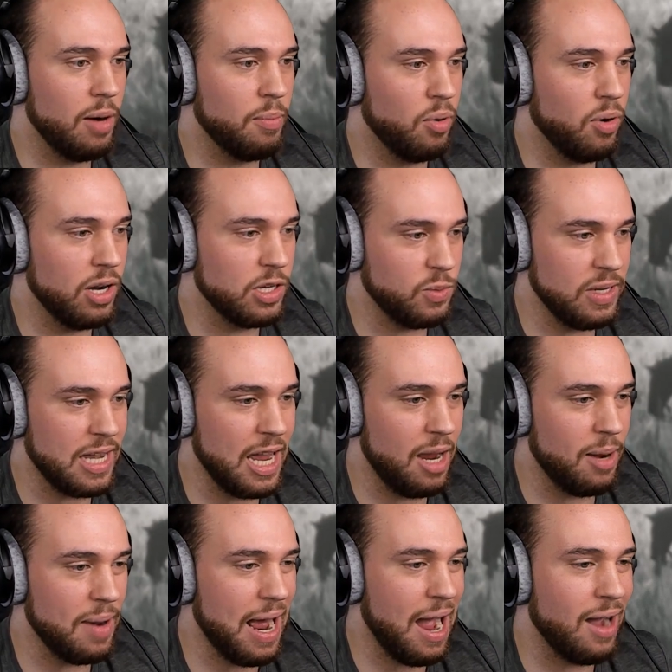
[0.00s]
boys, we
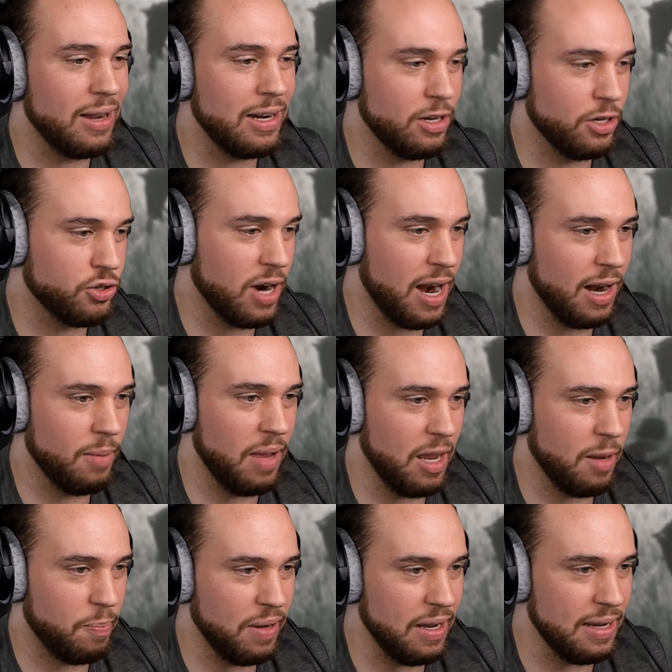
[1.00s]
came out here trying to
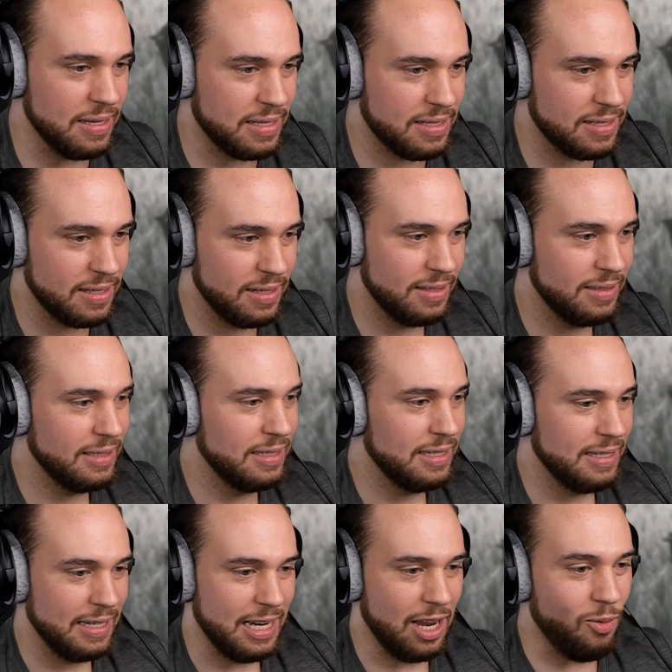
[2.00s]
make peace.
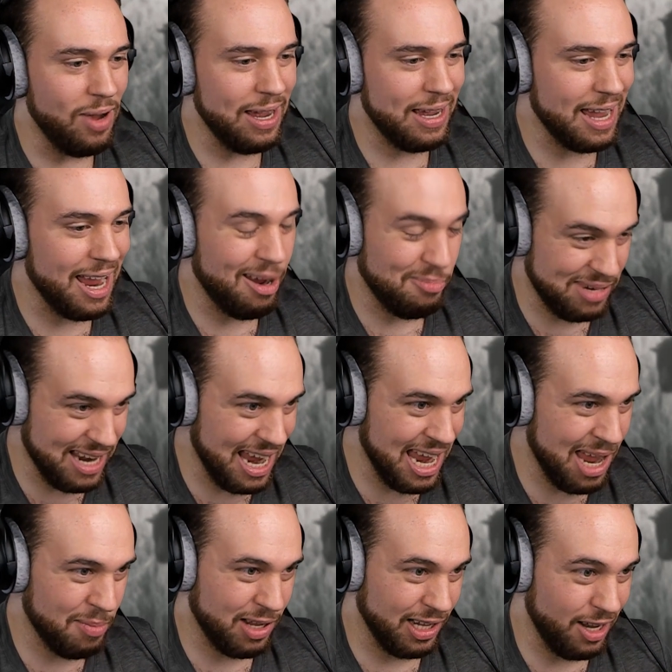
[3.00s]
And we came
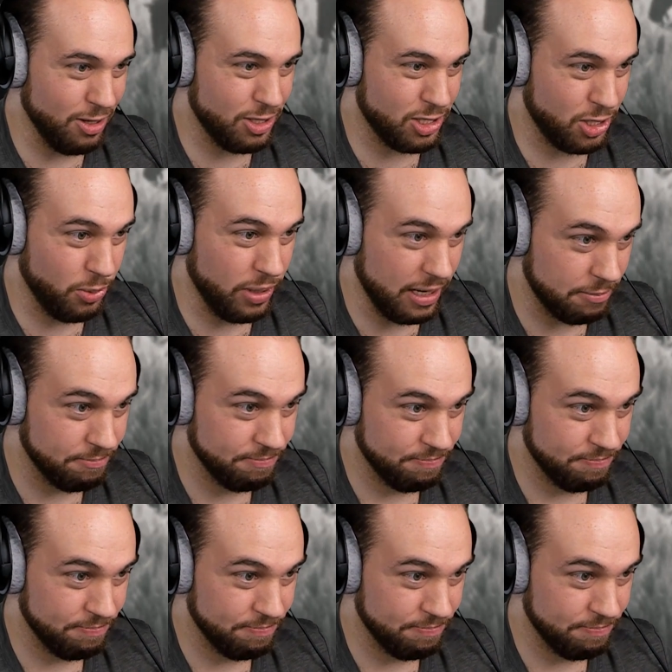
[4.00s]
damn close to it.